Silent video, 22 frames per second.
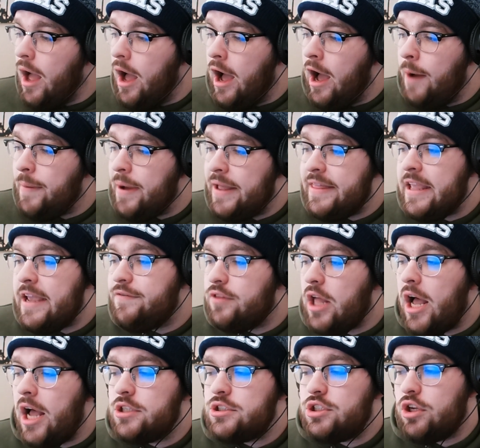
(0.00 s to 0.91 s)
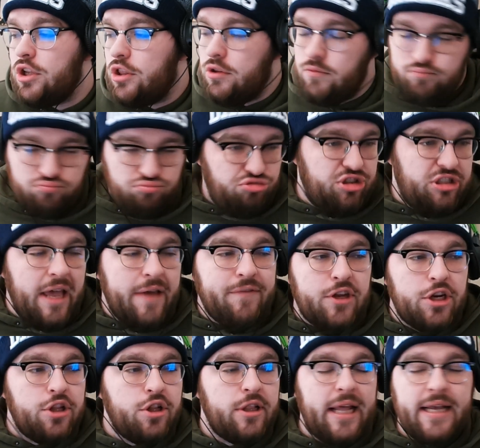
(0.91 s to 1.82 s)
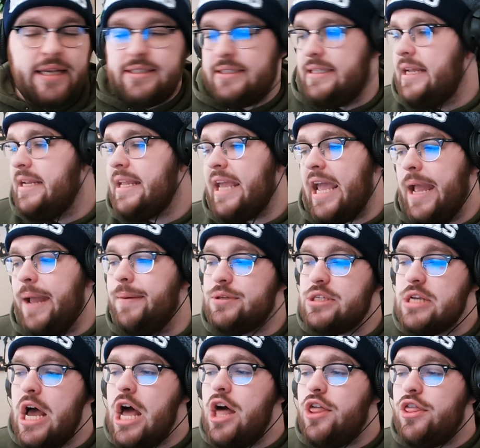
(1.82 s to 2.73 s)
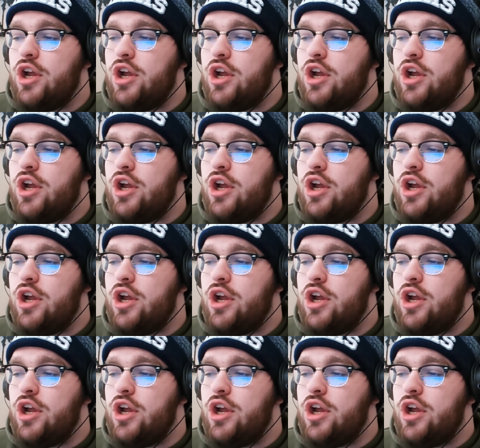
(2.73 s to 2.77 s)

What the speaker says: And they've lost 7 of the last 10 games.